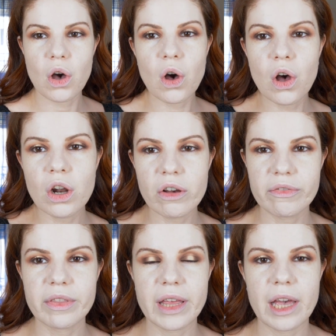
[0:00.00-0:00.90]
all
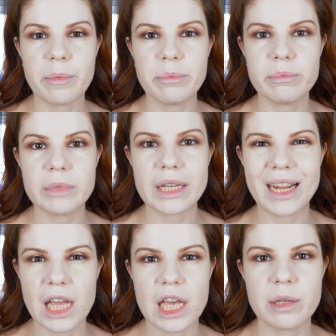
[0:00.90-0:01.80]
of them
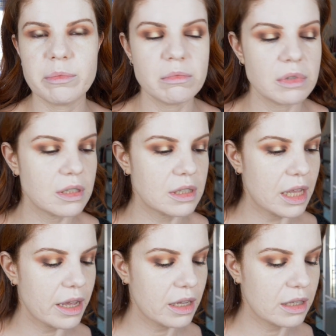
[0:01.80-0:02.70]
claims
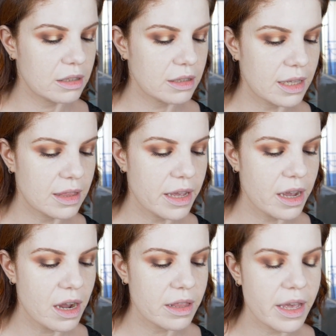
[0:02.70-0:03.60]
like that
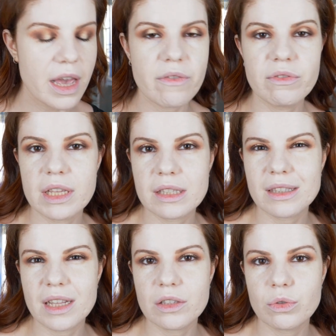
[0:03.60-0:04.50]
they have this
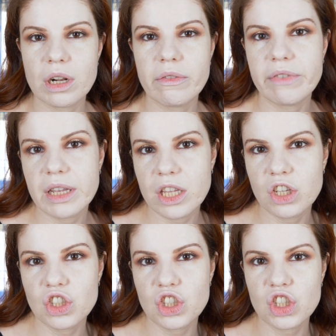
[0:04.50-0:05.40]
natural
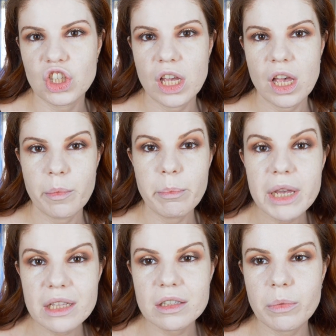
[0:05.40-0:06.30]
finish,
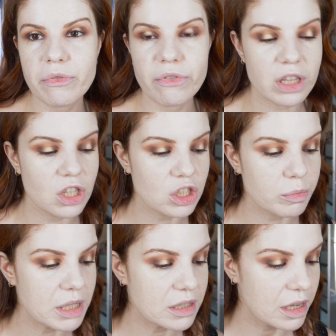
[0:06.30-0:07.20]
medium
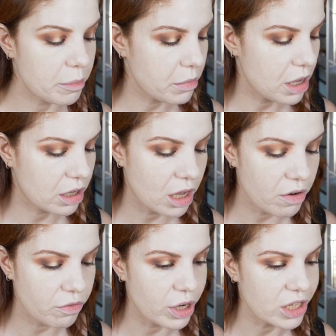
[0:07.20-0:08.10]

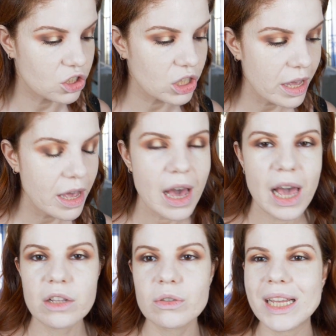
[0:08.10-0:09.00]
coverage.
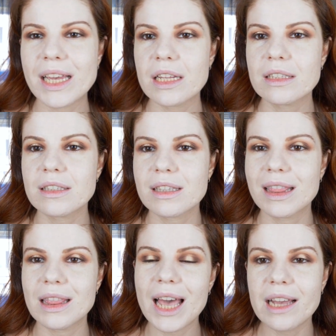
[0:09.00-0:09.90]
Actually, it's
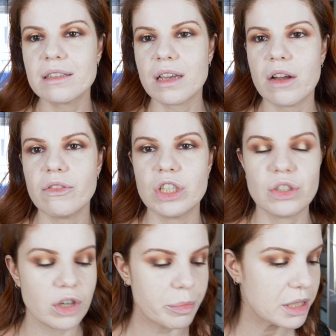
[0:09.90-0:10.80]
light coverage
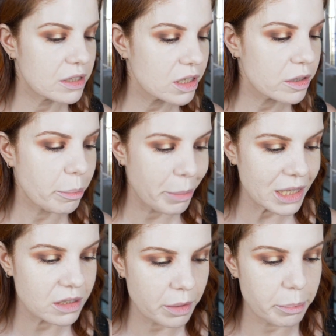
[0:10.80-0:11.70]
for me. It's not a
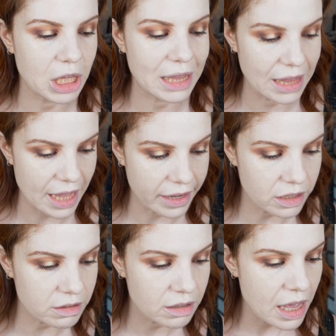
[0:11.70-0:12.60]
medium, but
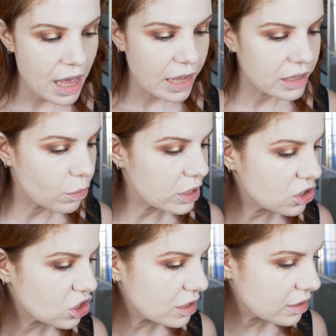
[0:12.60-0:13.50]
light. And I want
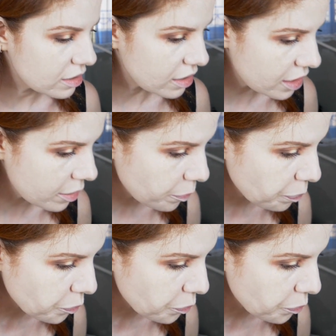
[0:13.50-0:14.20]
to just see